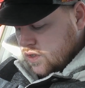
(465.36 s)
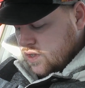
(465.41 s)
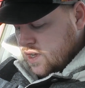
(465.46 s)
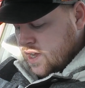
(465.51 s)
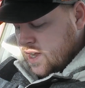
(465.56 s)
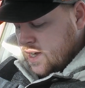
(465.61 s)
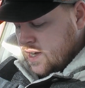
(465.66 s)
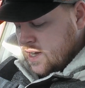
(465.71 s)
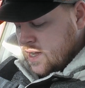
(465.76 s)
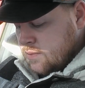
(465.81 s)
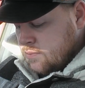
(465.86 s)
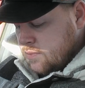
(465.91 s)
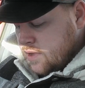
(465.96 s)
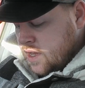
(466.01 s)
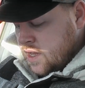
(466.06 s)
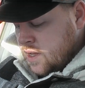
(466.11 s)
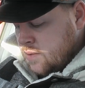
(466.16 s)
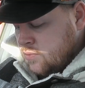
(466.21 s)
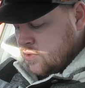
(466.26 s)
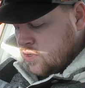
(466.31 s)
Headlamp
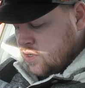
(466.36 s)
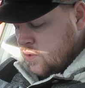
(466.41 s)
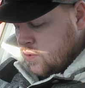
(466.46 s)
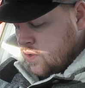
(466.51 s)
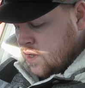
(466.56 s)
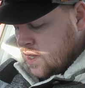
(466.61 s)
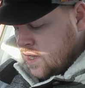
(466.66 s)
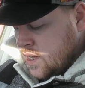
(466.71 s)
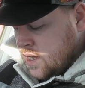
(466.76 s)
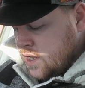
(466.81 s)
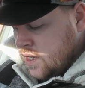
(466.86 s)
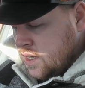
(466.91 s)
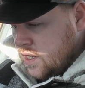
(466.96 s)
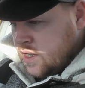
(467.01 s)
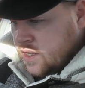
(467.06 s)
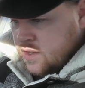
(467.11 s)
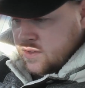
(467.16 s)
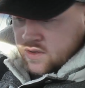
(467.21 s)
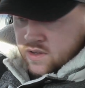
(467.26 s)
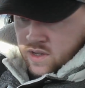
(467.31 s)
aim too high
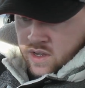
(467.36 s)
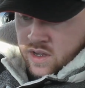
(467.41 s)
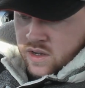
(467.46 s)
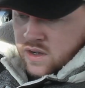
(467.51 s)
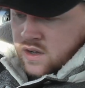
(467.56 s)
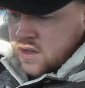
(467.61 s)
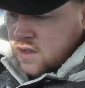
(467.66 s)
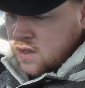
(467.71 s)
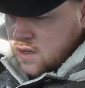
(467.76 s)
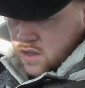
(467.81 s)
near side.